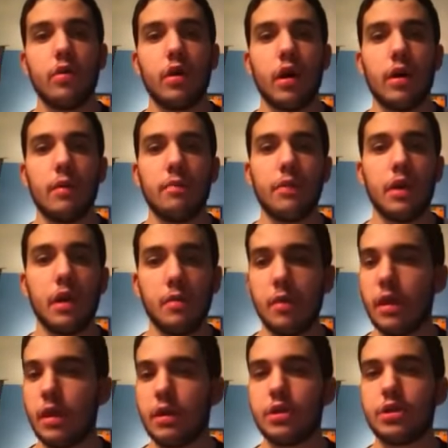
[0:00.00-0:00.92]

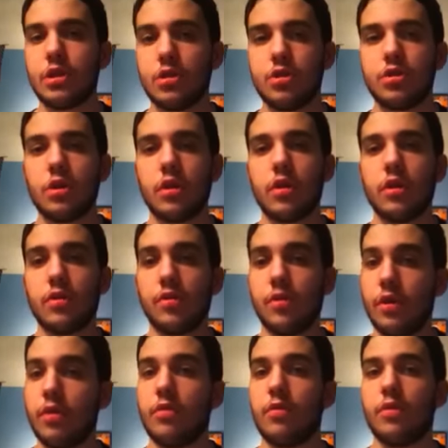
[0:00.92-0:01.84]
Him hitting shell shock on
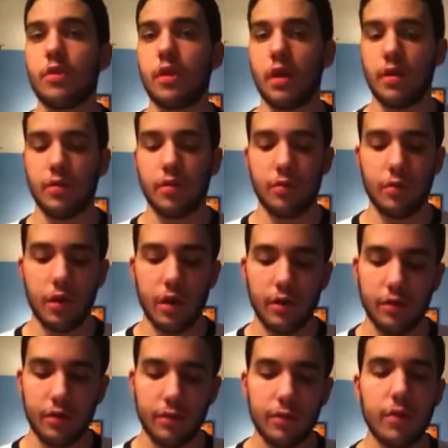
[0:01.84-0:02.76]
Cena was kind of
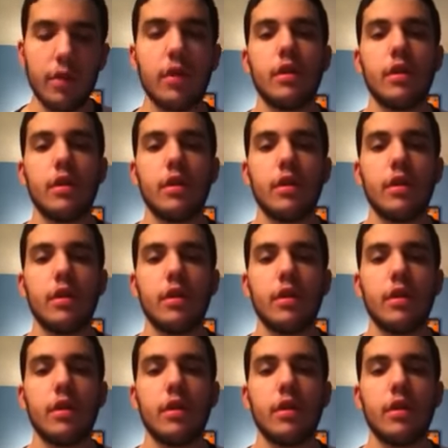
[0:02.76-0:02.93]
surprising.